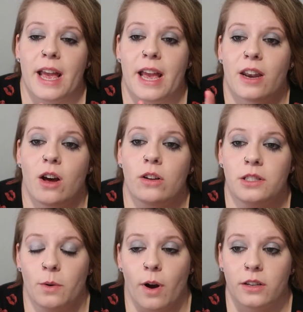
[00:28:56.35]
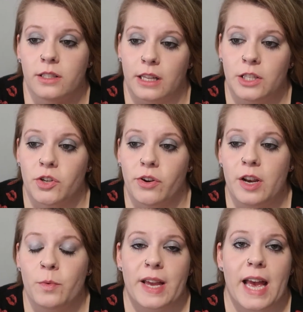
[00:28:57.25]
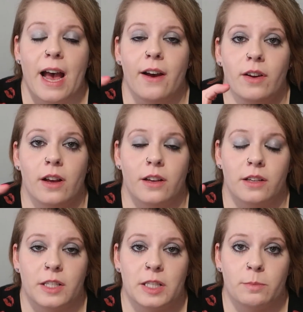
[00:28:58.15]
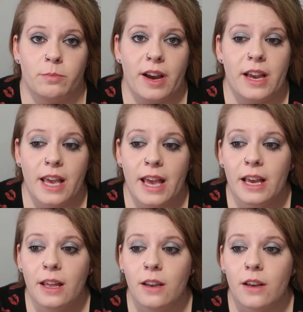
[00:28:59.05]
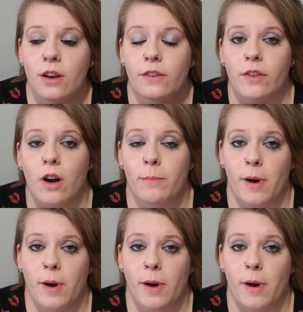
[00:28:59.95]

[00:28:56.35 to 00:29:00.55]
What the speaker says: And also our sunscreen, we have a spray can for our